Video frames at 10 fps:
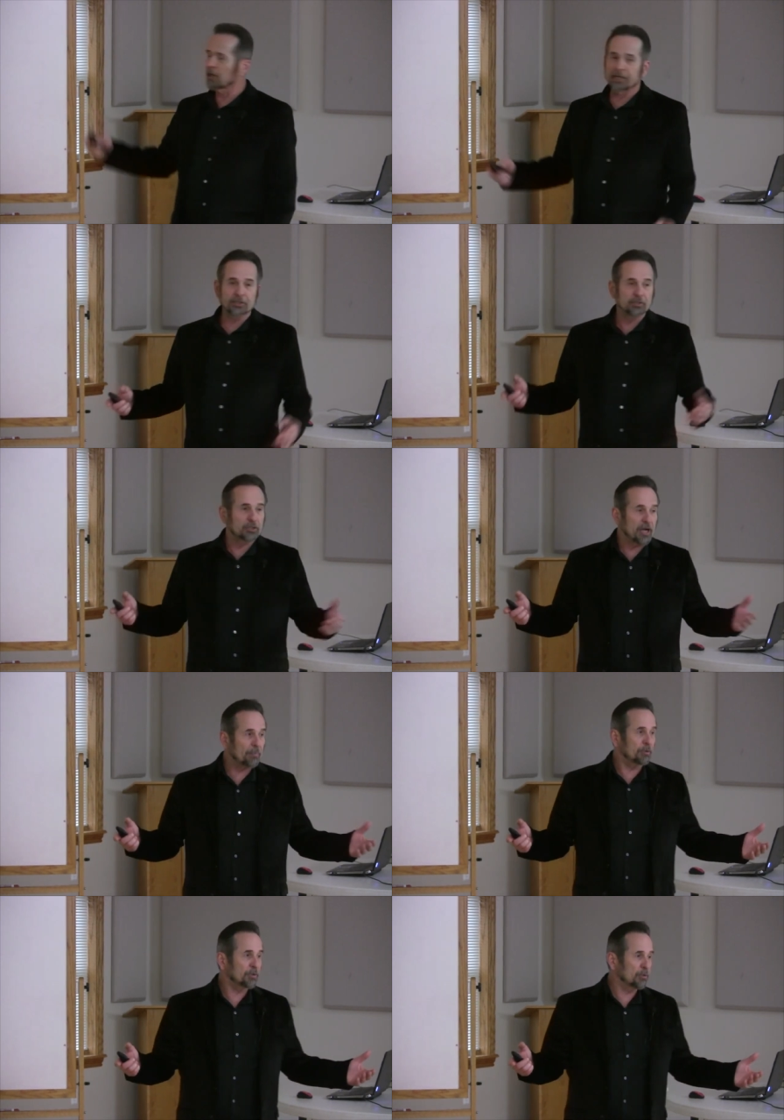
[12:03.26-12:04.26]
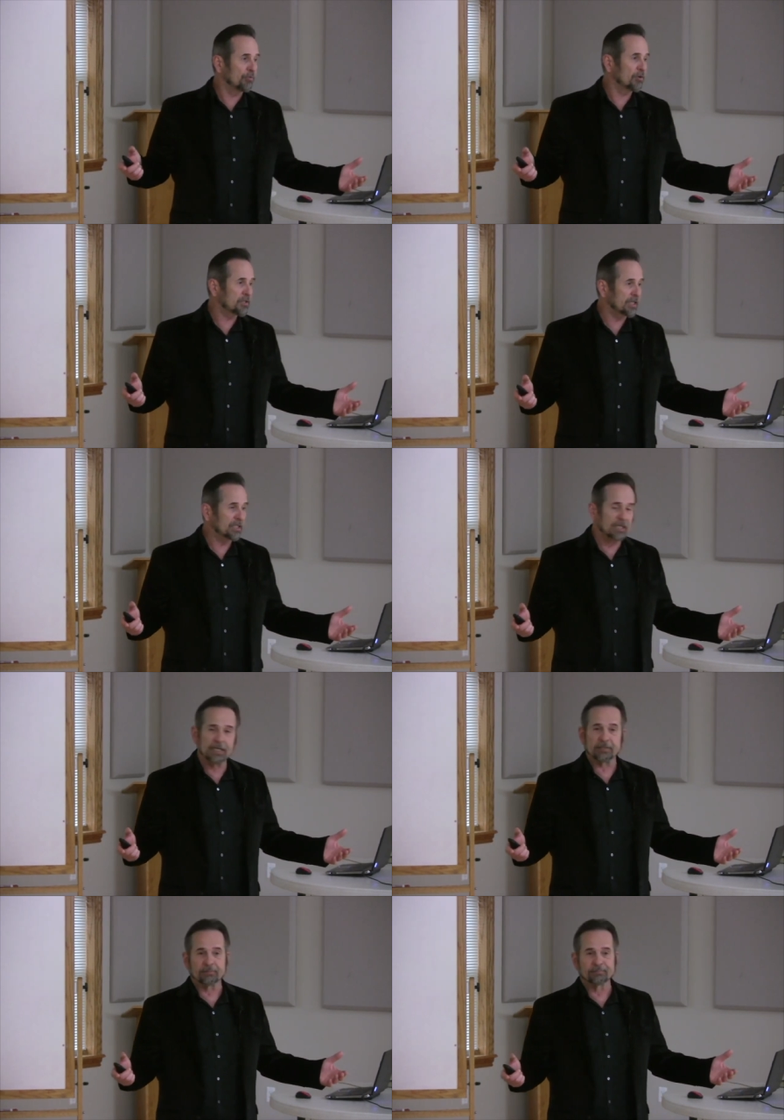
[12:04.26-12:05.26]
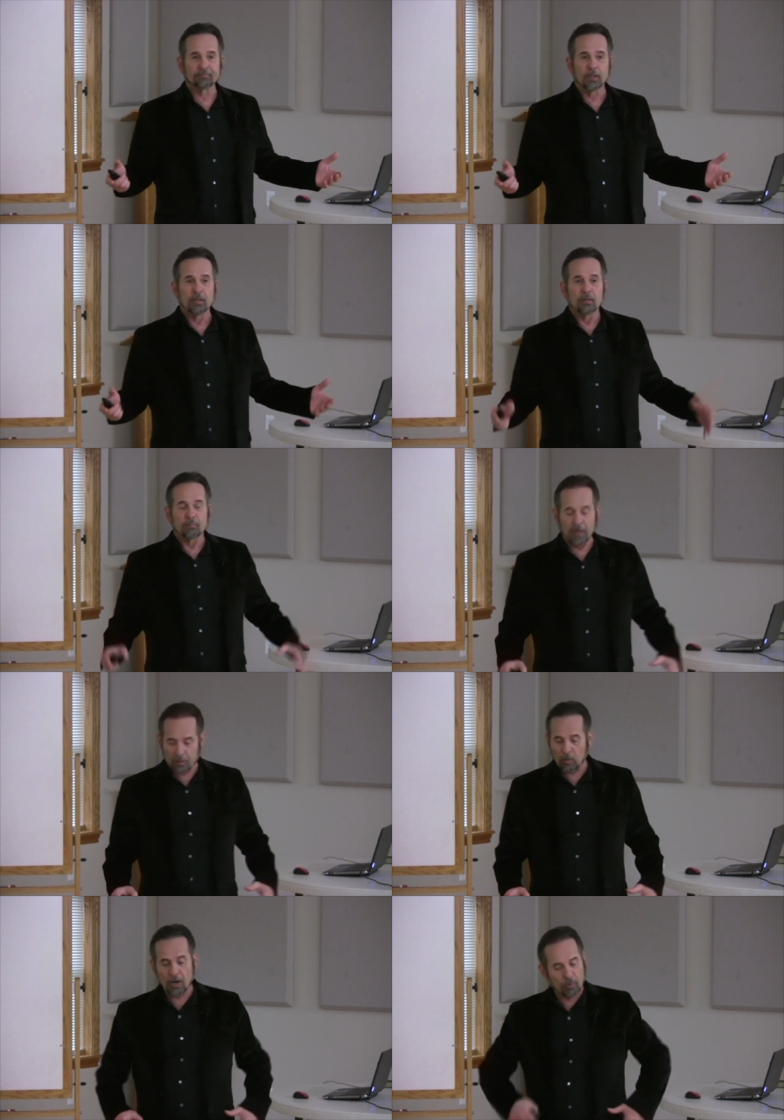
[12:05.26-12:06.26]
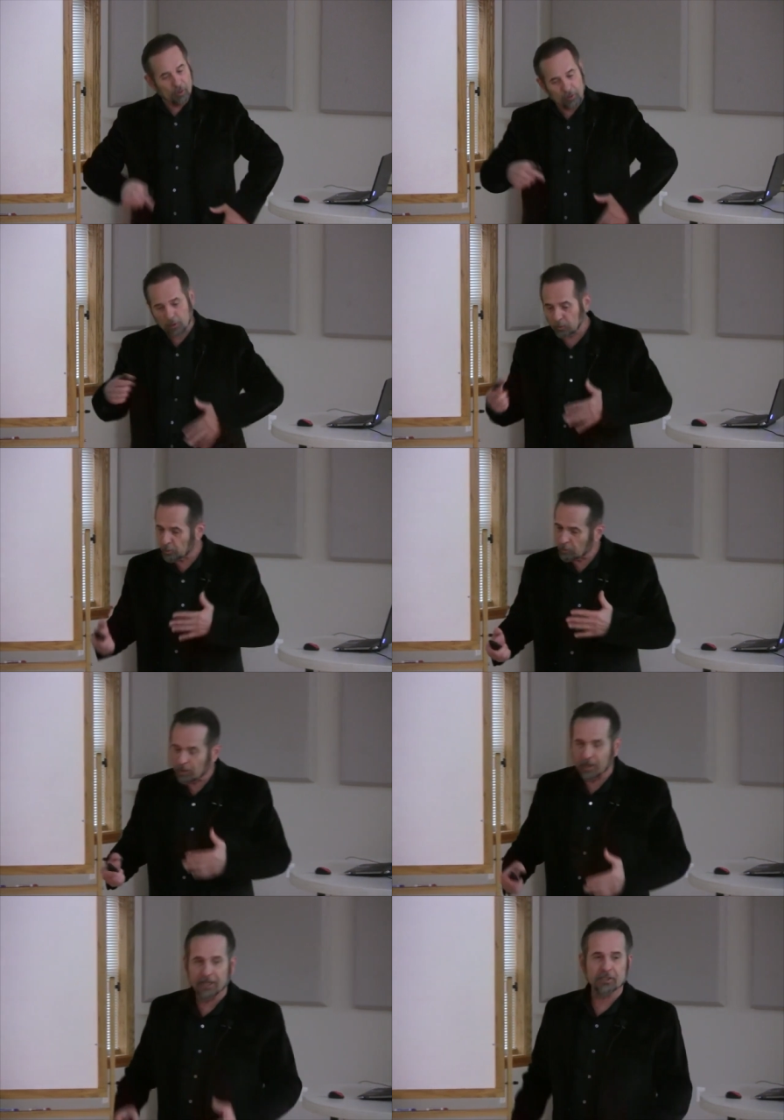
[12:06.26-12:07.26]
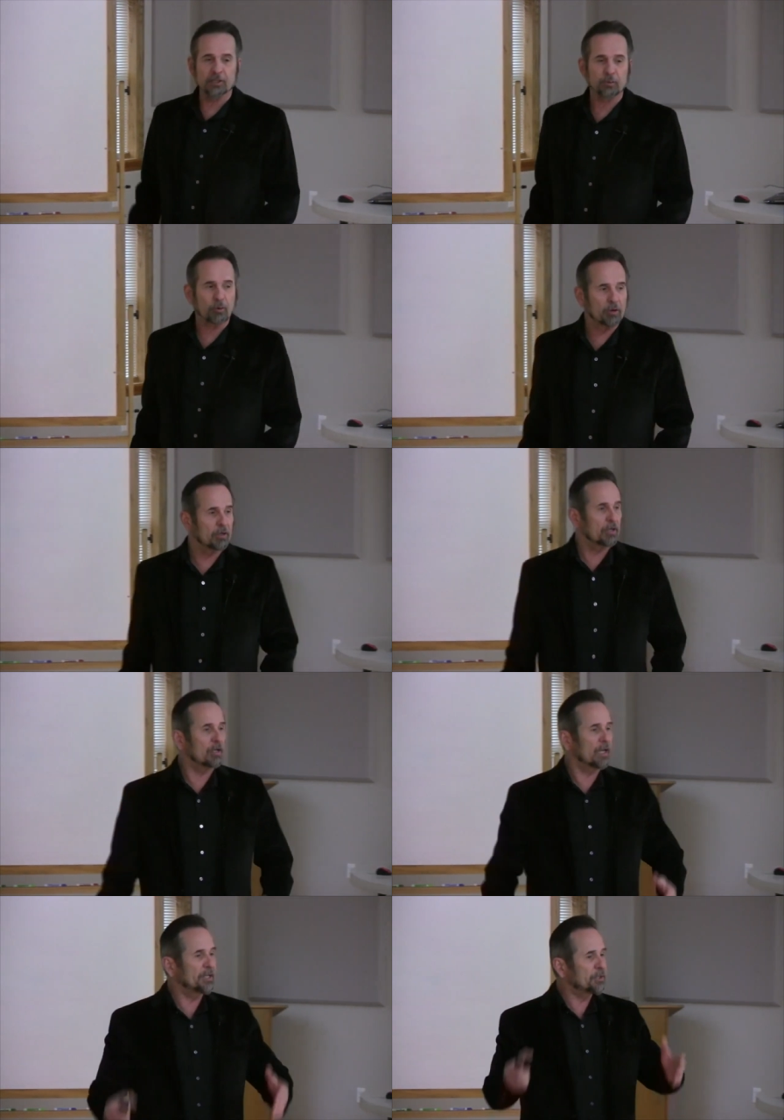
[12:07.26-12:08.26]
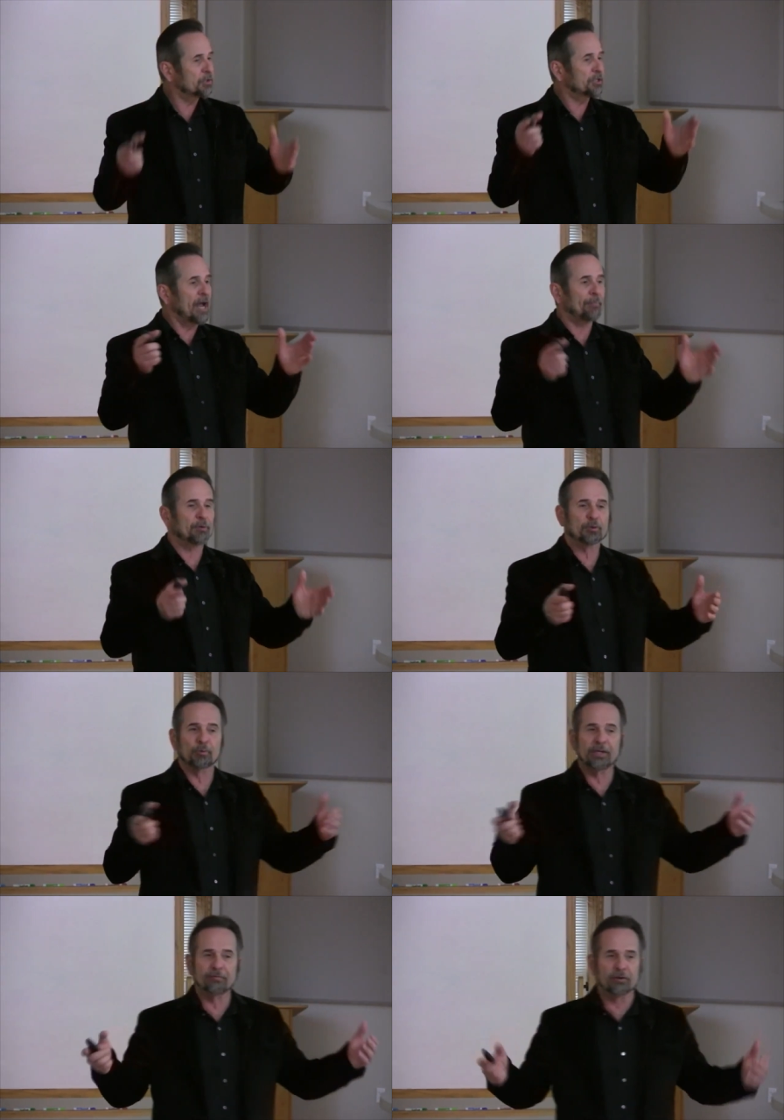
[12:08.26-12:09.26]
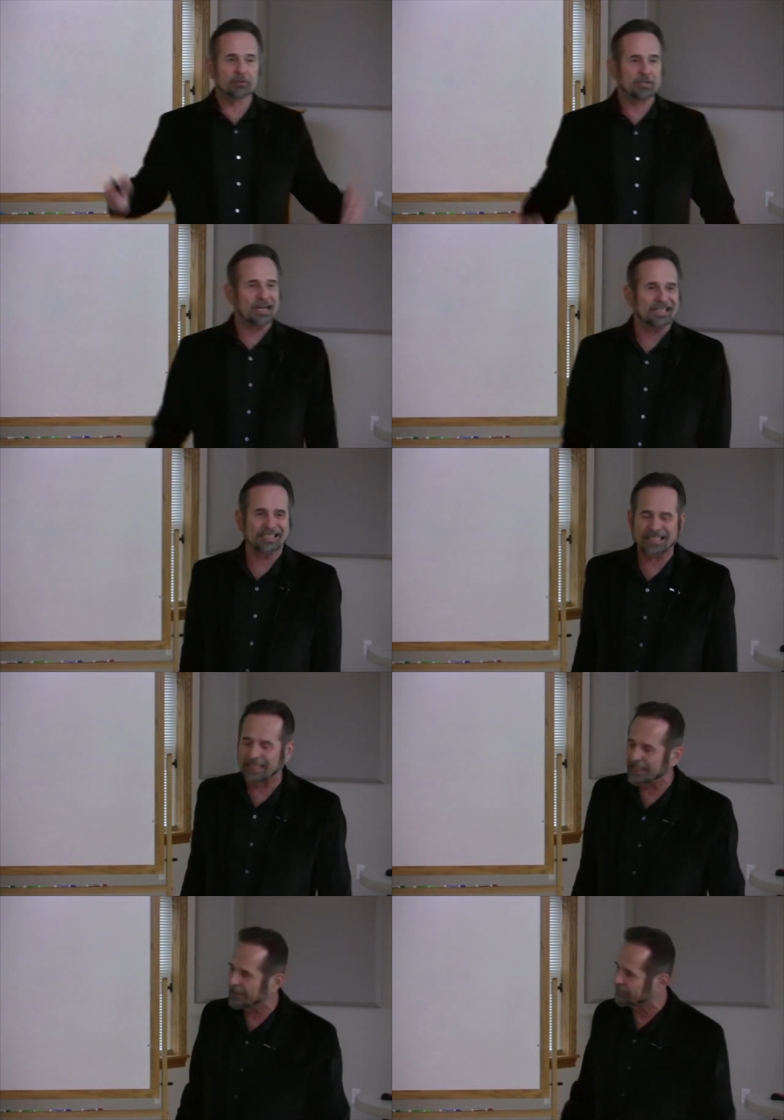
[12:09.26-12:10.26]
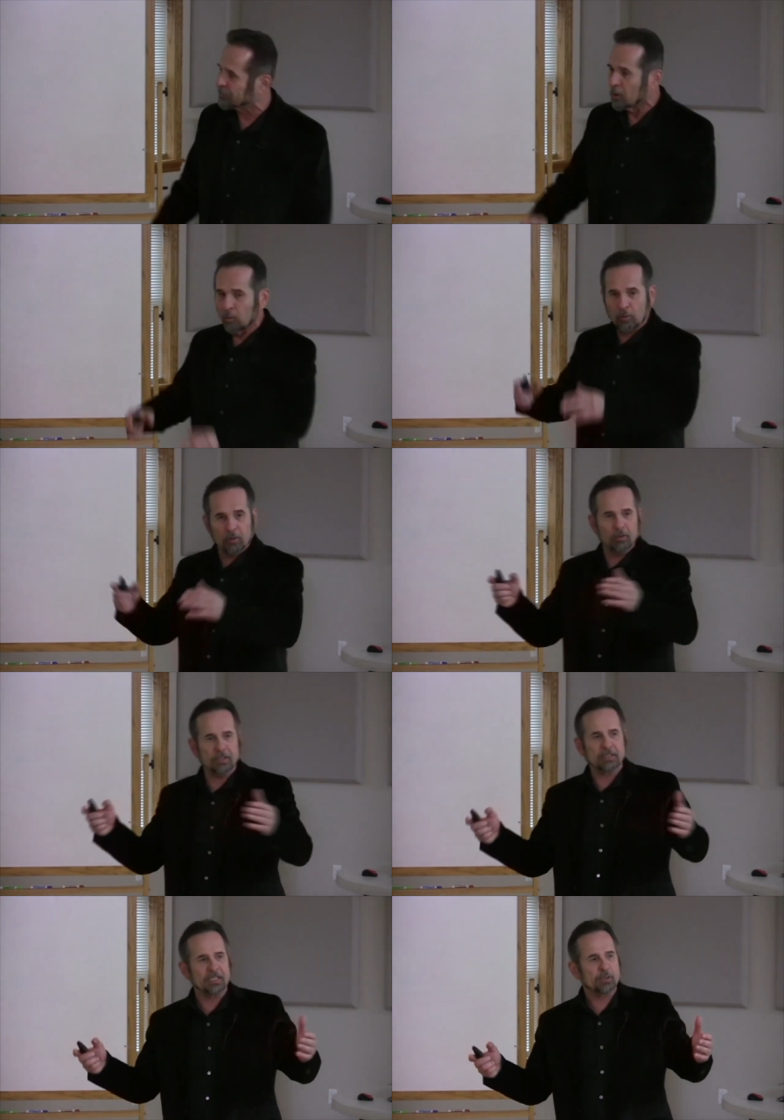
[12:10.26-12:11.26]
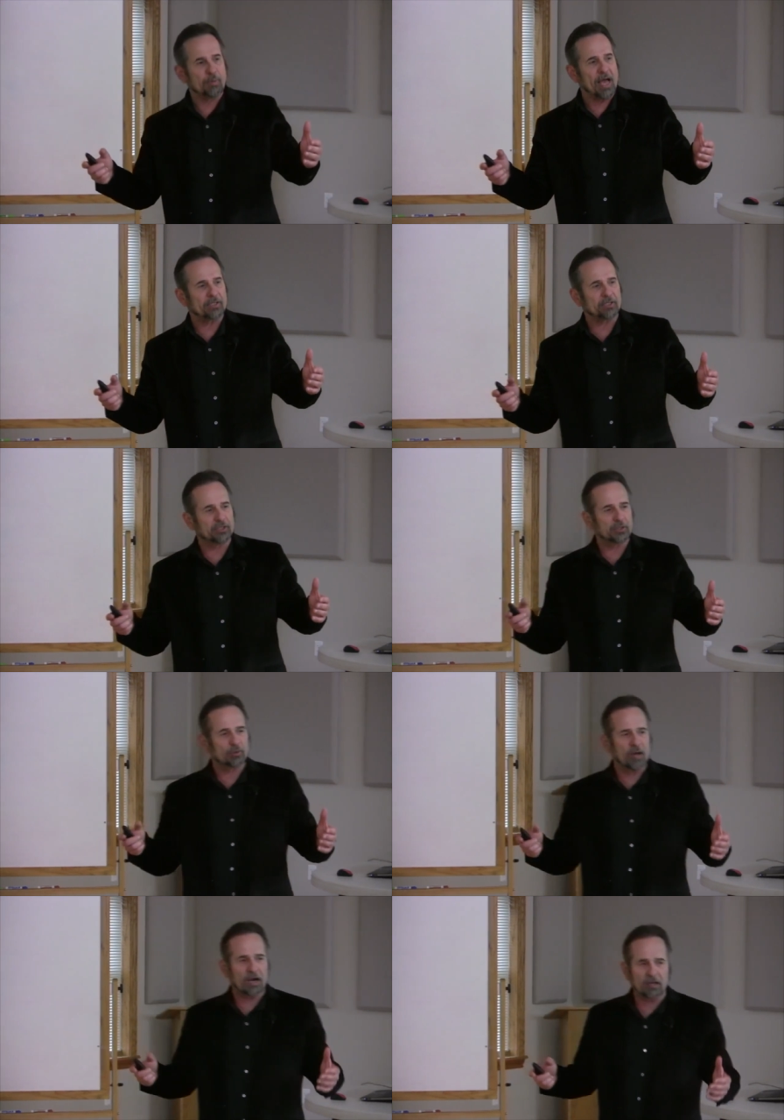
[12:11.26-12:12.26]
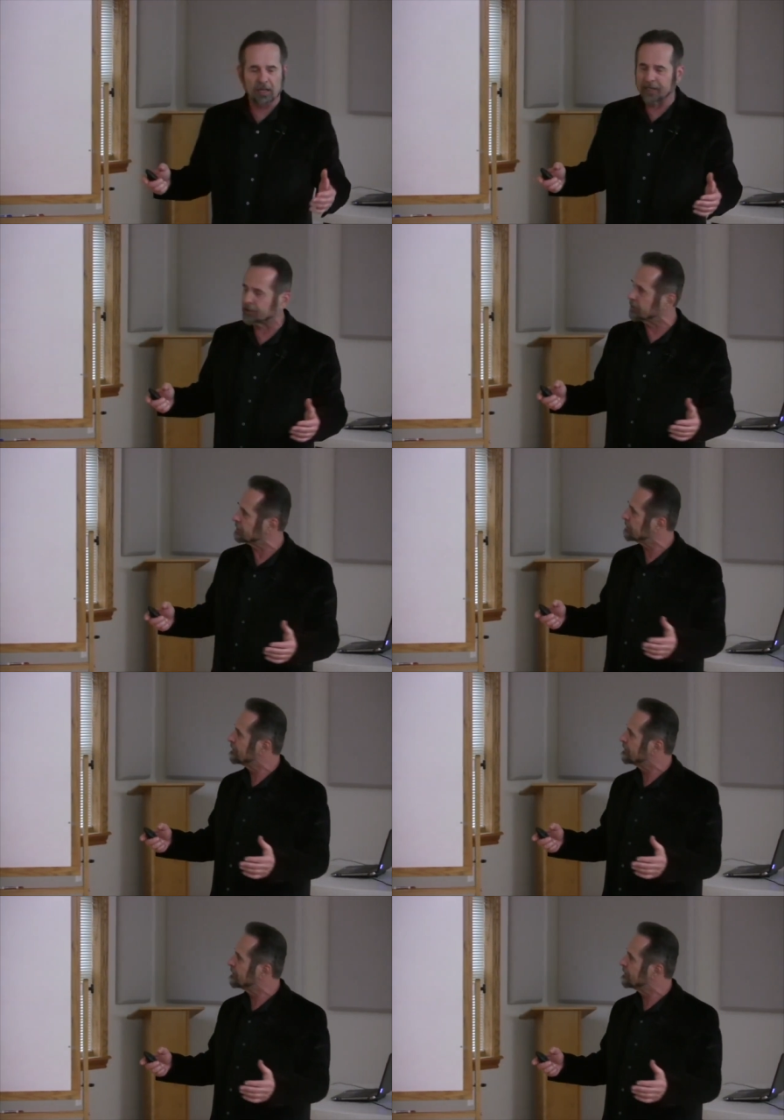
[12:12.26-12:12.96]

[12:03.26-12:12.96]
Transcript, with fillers: Galatians chapter two, verse sixteen. By the way, we're going to go through Galatians. We're going to look at Galatians chapter three, verse nineteen. And we're going to look at these passages throughout Galatians.